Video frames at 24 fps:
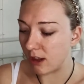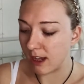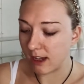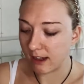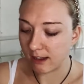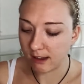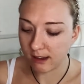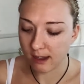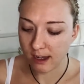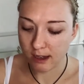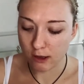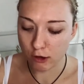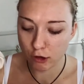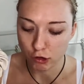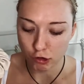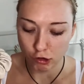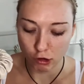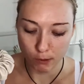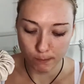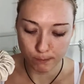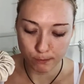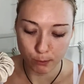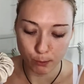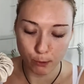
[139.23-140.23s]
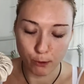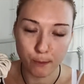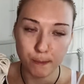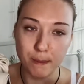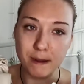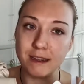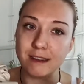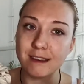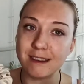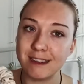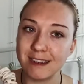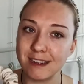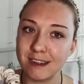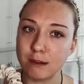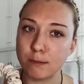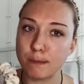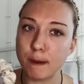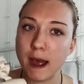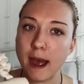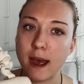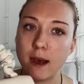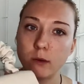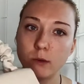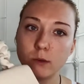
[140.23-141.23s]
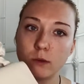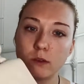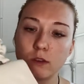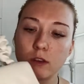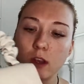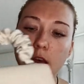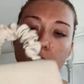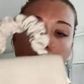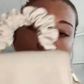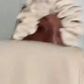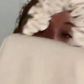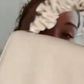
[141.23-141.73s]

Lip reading: This in the shops would have been £6,